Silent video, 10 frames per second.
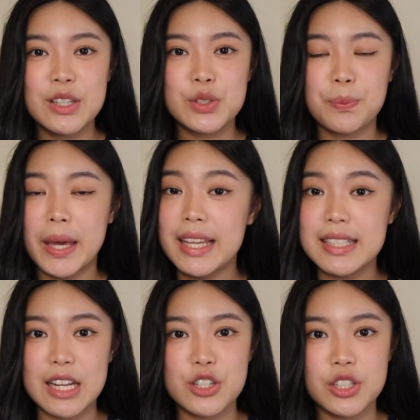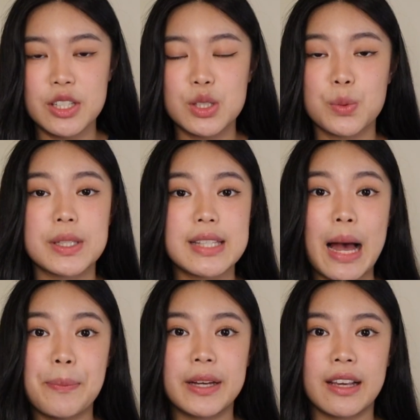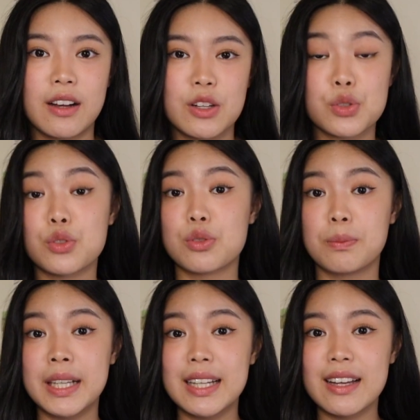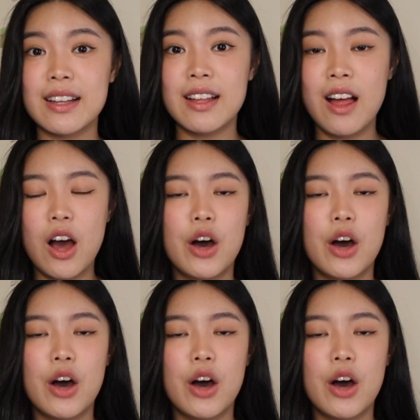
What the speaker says: So pay attention to what's happening on social media,